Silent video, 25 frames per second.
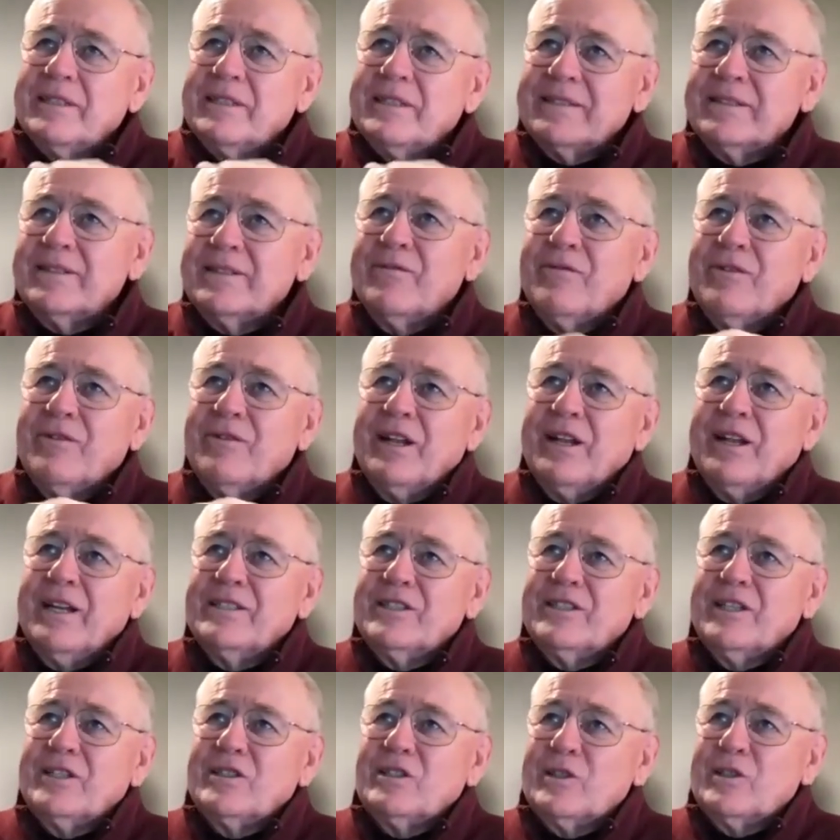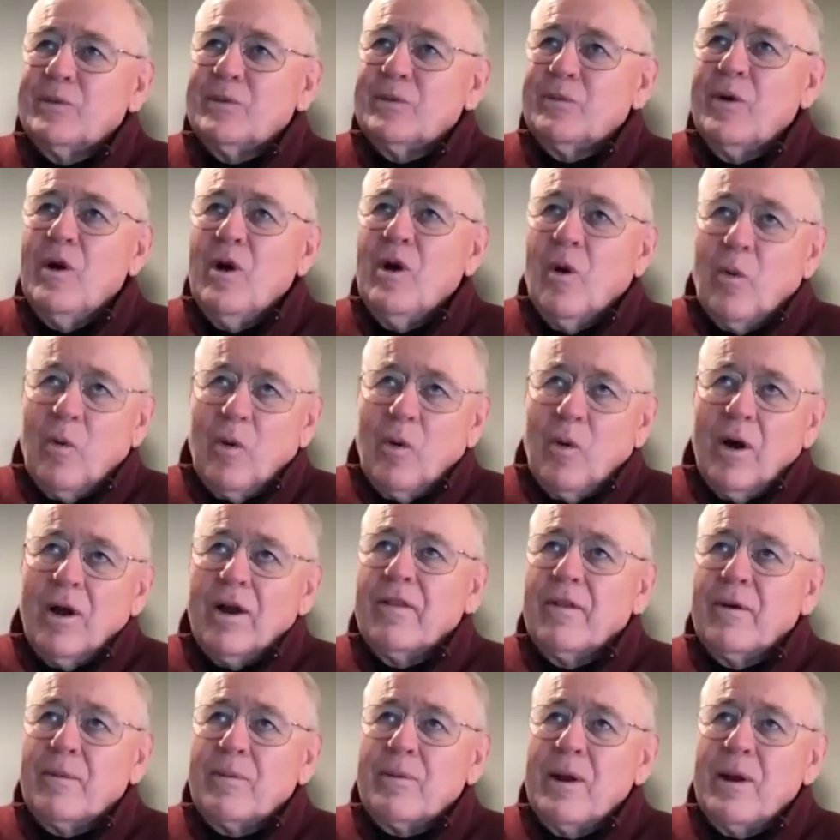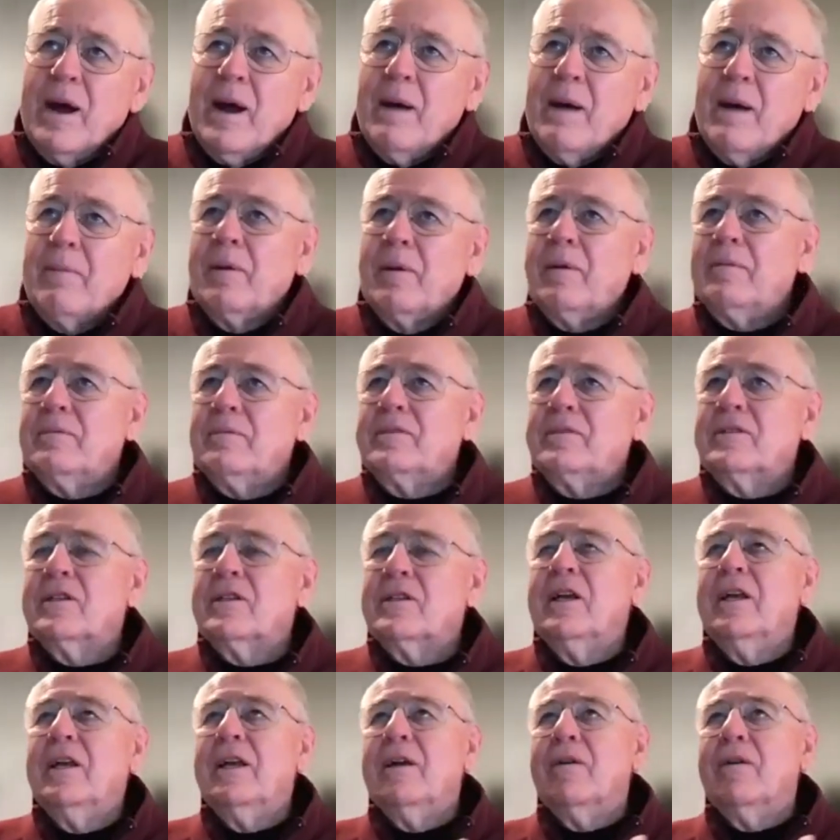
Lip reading: This is the village that's the one of the problems.